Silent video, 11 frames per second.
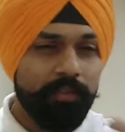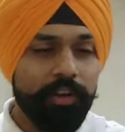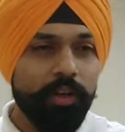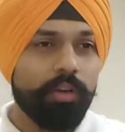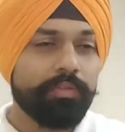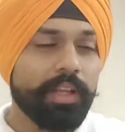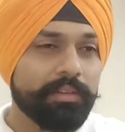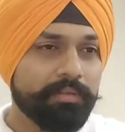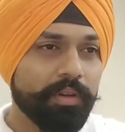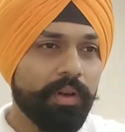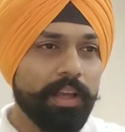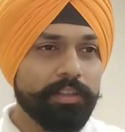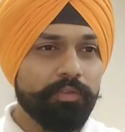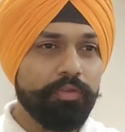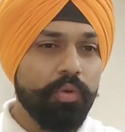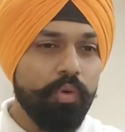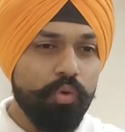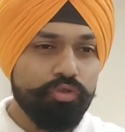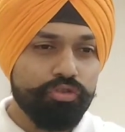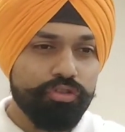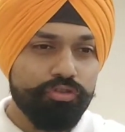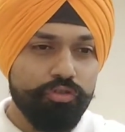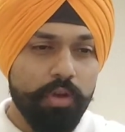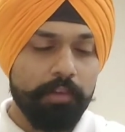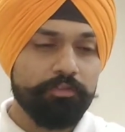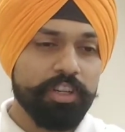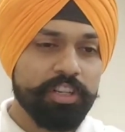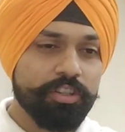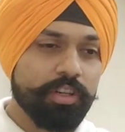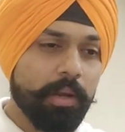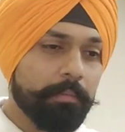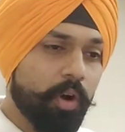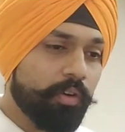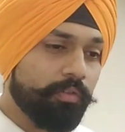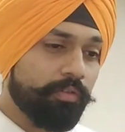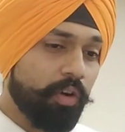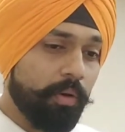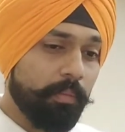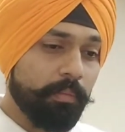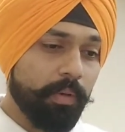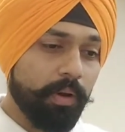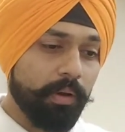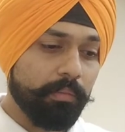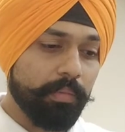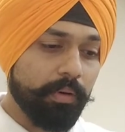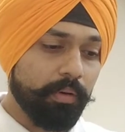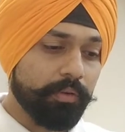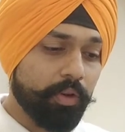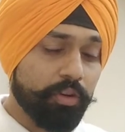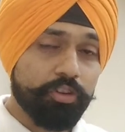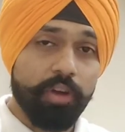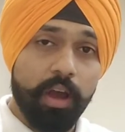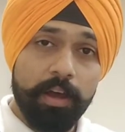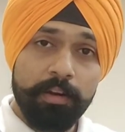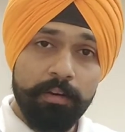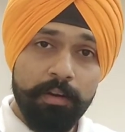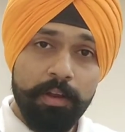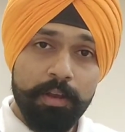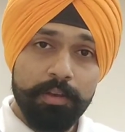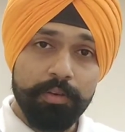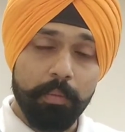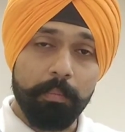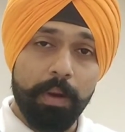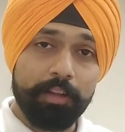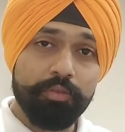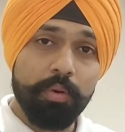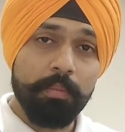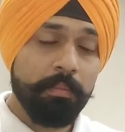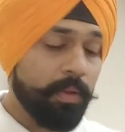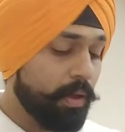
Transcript: a feeling of that you know as if you you have just stepped out from uh, uh, your shower your bathroom